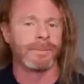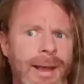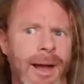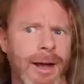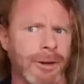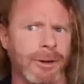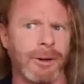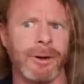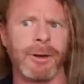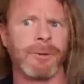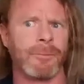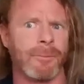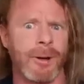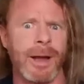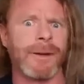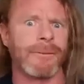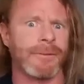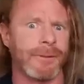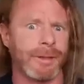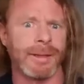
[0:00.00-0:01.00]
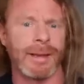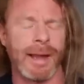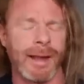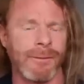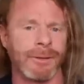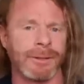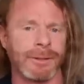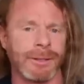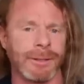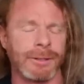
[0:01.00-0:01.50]
a good way for the
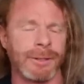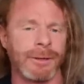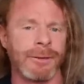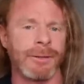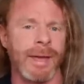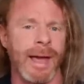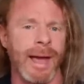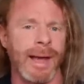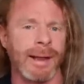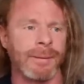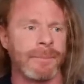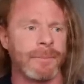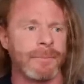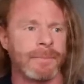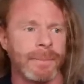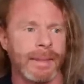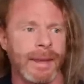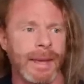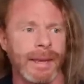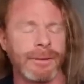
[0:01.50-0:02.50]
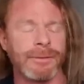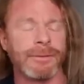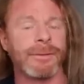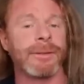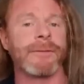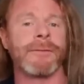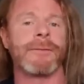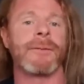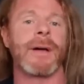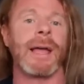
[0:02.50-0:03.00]
devil to do that is
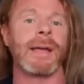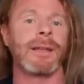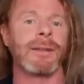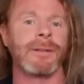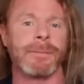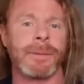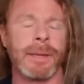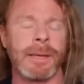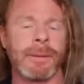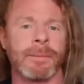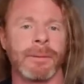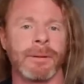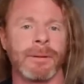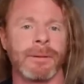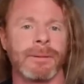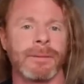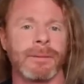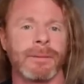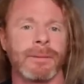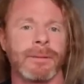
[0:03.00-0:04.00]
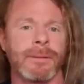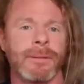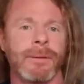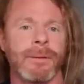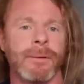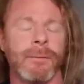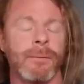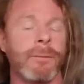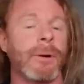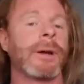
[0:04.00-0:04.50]
to find people
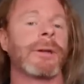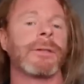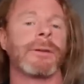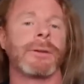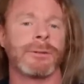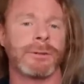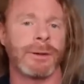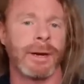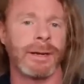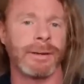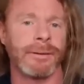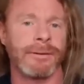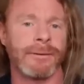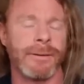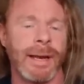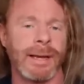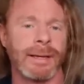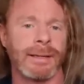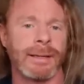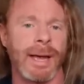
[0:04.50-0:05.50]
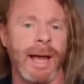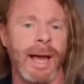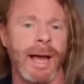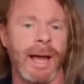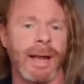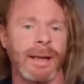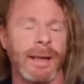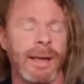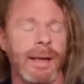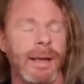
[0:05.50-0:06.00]
where they're trying to find
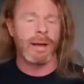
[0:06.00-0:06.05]
God.